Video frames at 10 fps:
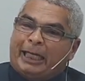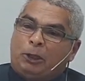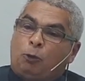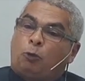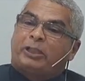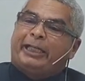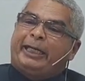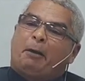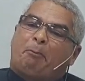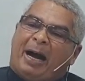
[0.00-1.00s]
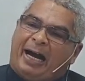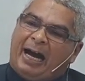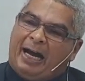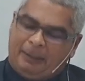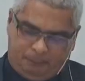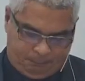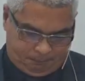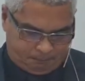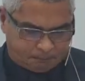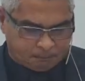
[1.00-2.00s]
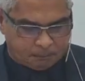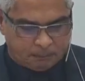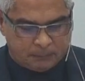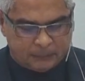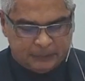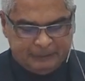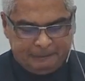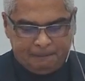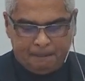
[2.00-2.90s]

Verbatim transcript: His debt was so great that he was unable to pay.